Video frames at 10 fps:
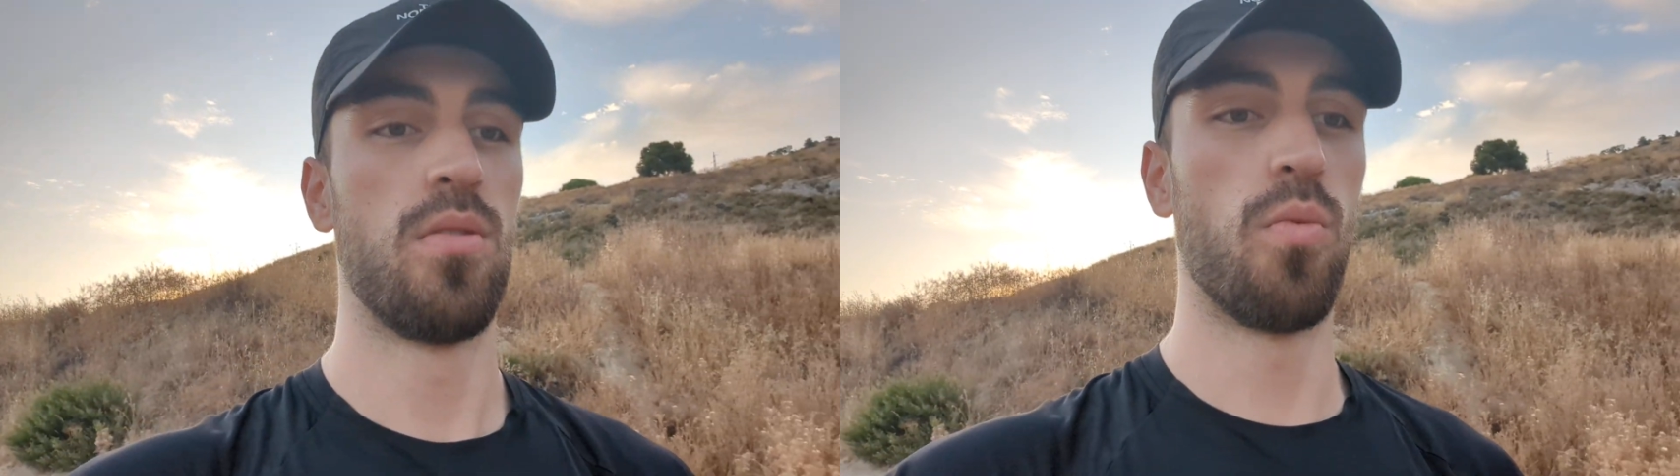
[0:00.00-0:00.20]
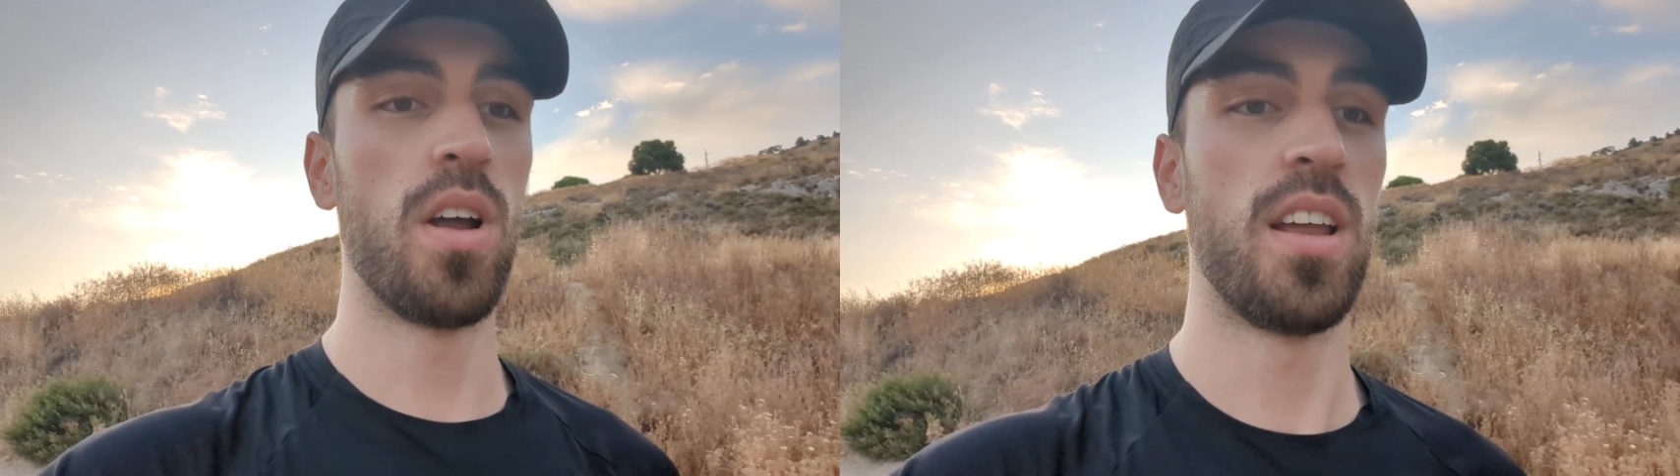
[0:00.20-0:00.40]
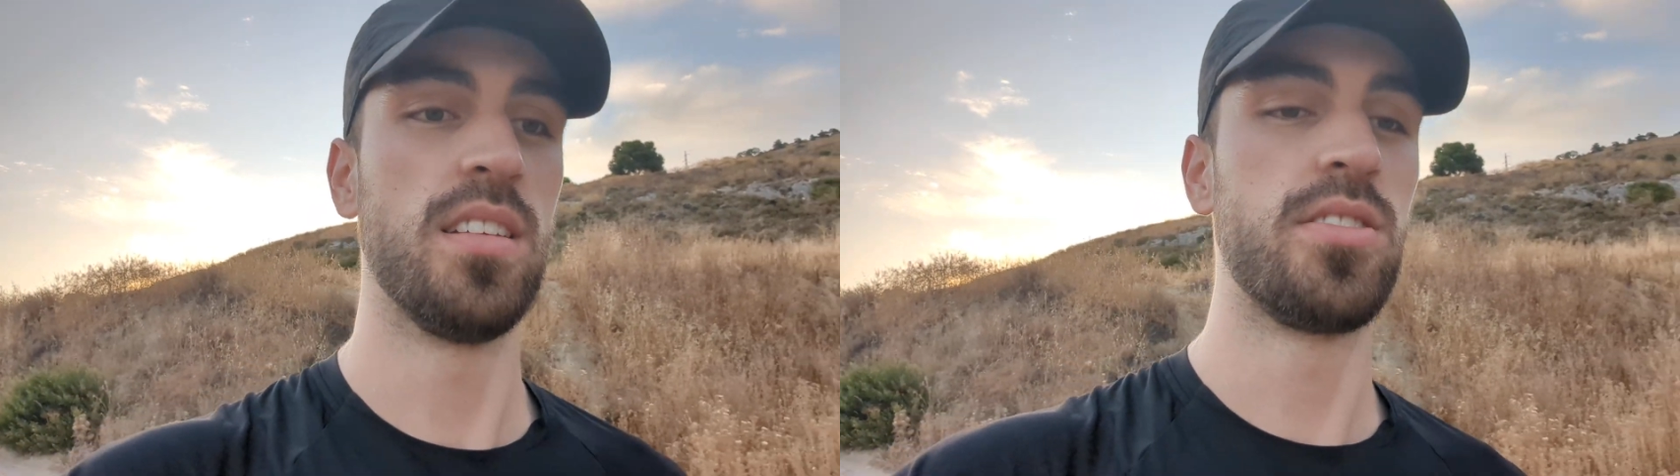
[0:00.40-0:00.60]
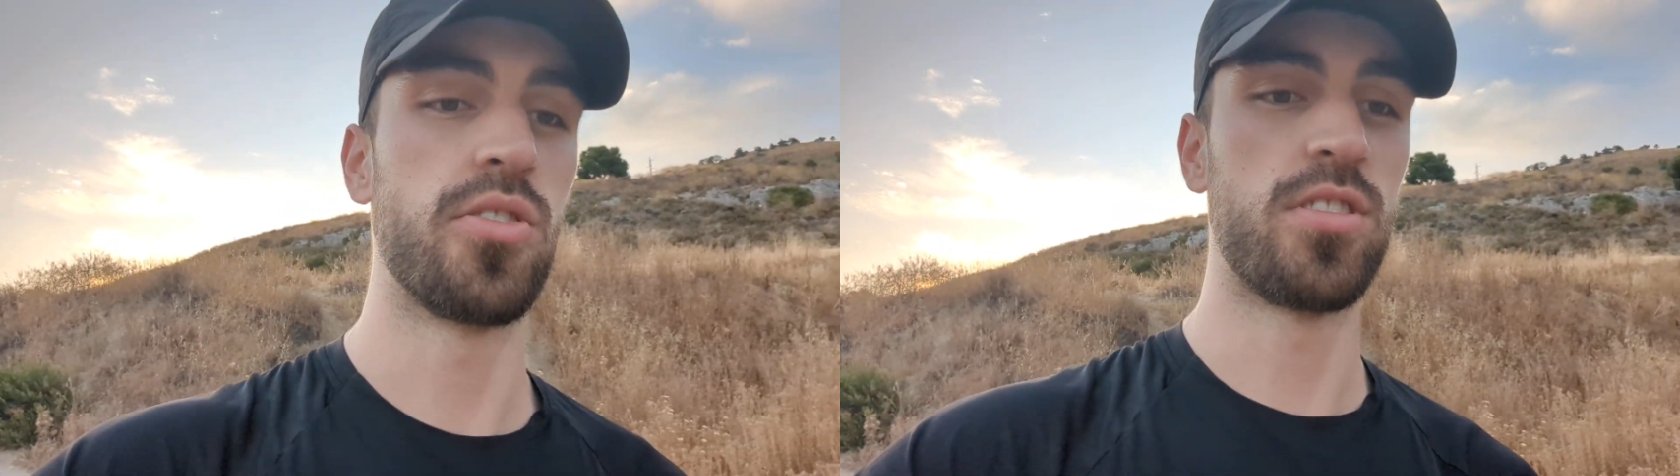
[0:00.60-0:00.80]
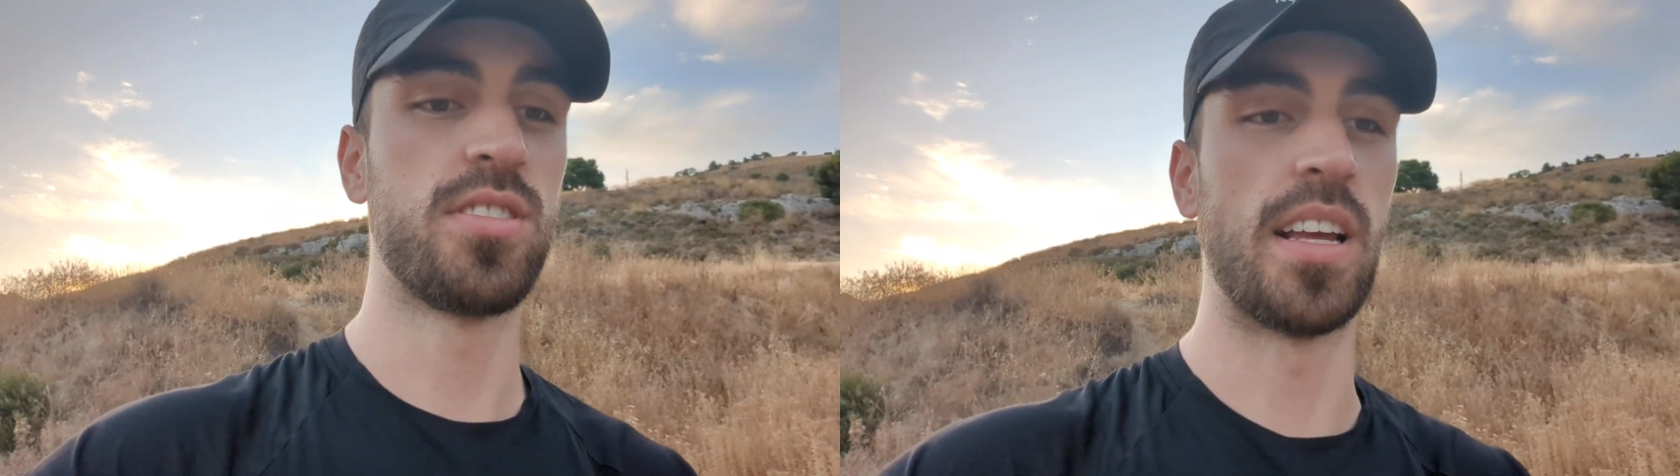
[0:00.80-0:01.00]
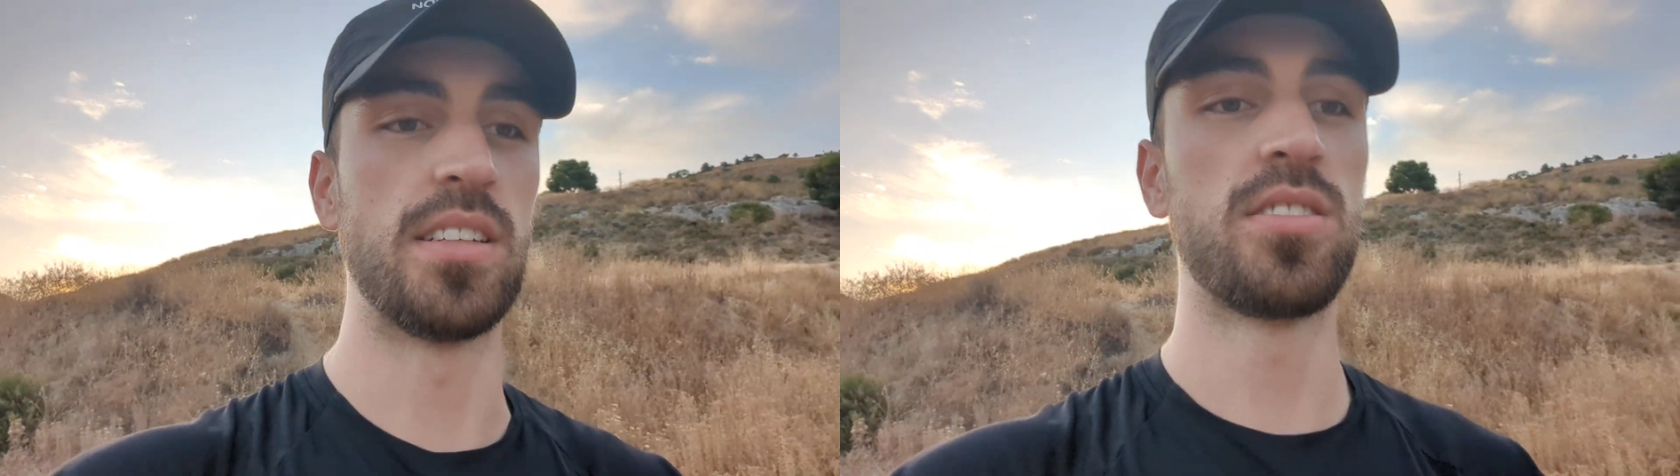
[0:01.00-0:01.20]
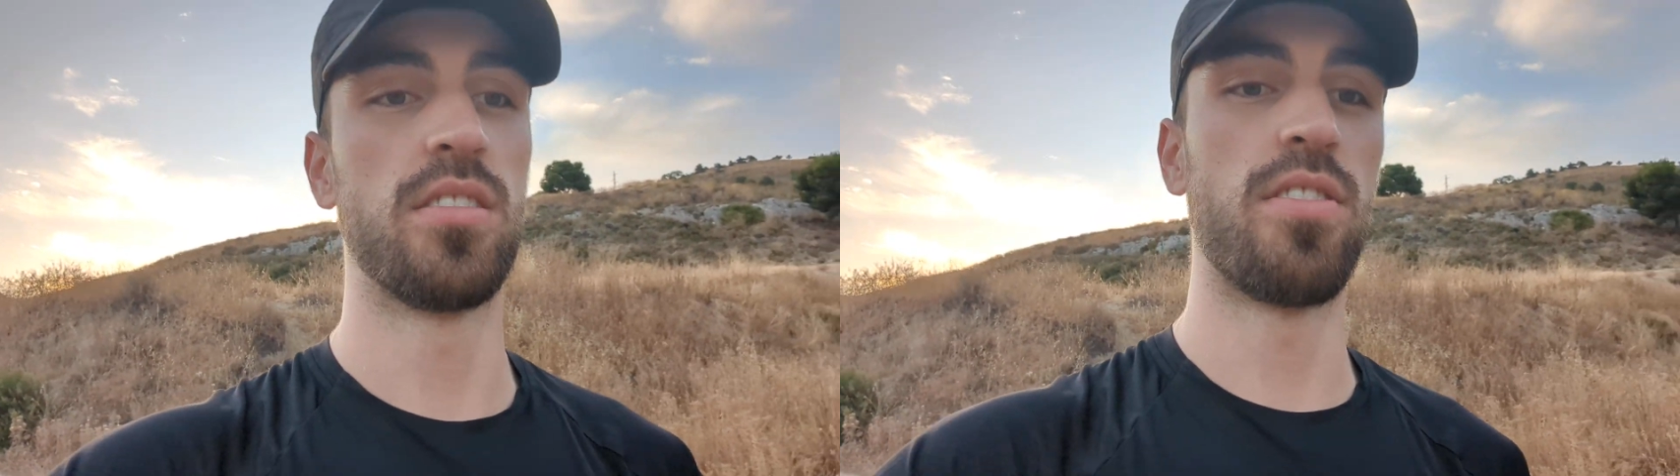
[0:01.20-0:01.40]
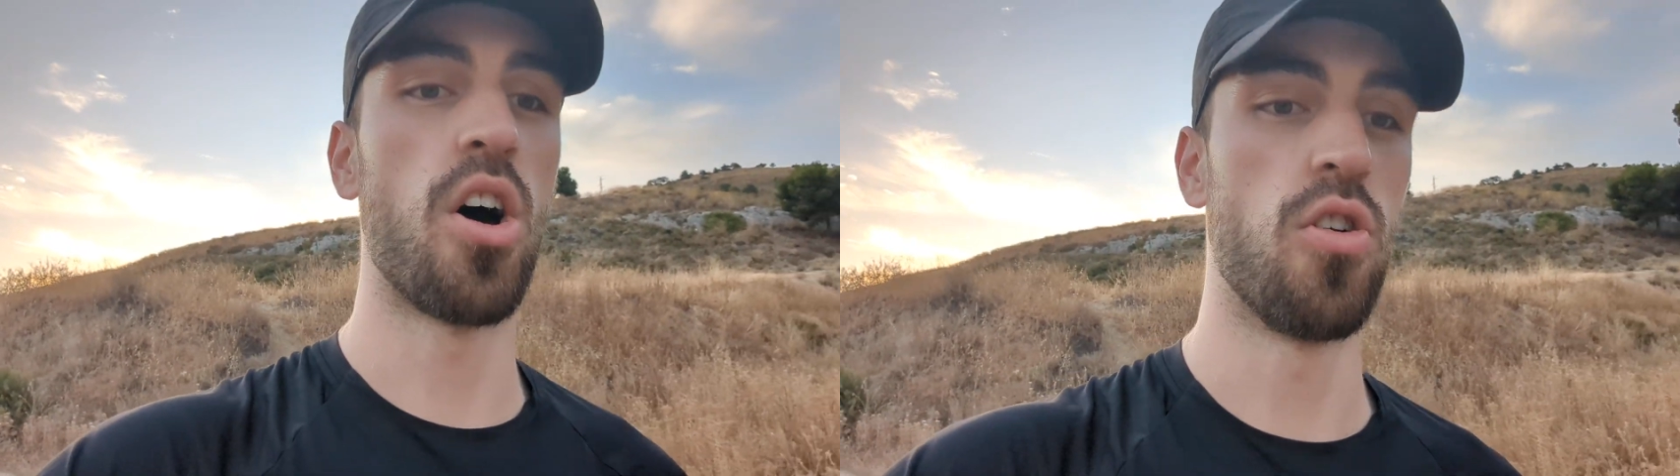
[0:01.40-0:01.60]
what is your sense
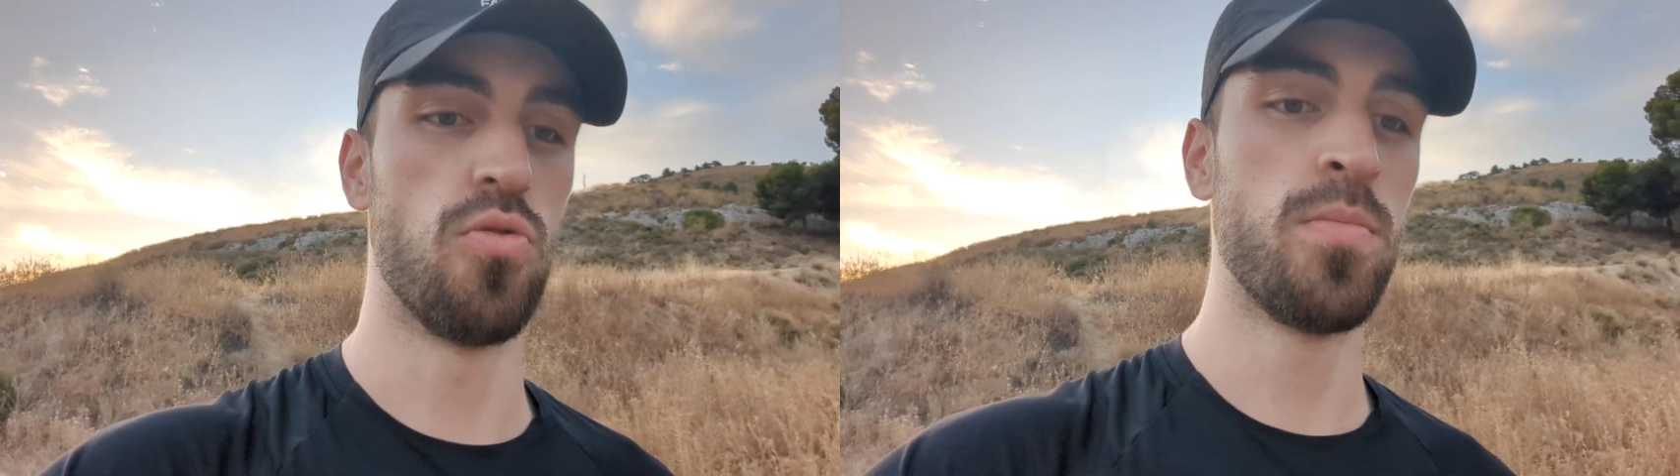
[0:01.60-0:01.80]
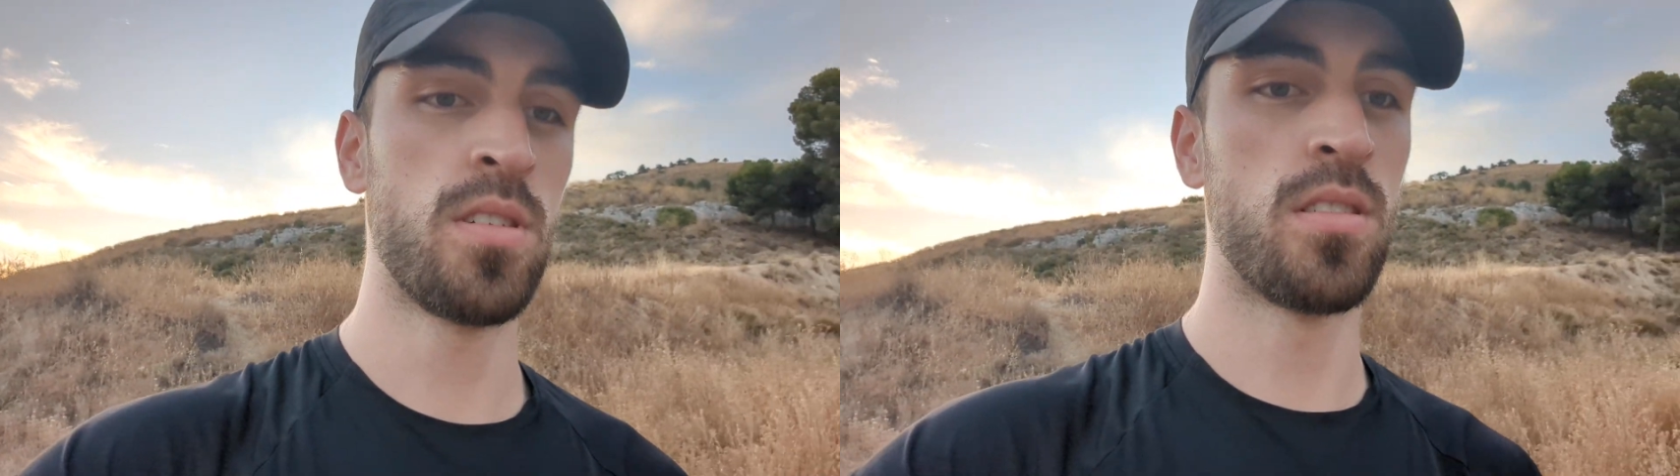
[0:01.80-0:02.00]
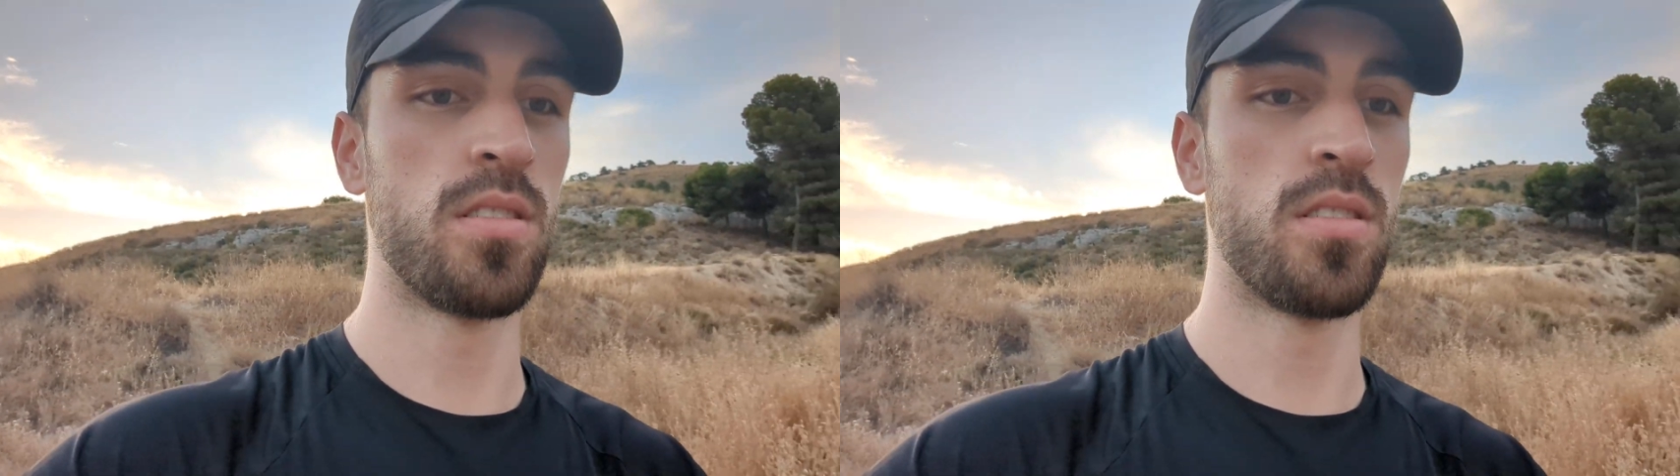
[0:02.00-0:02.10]
of home?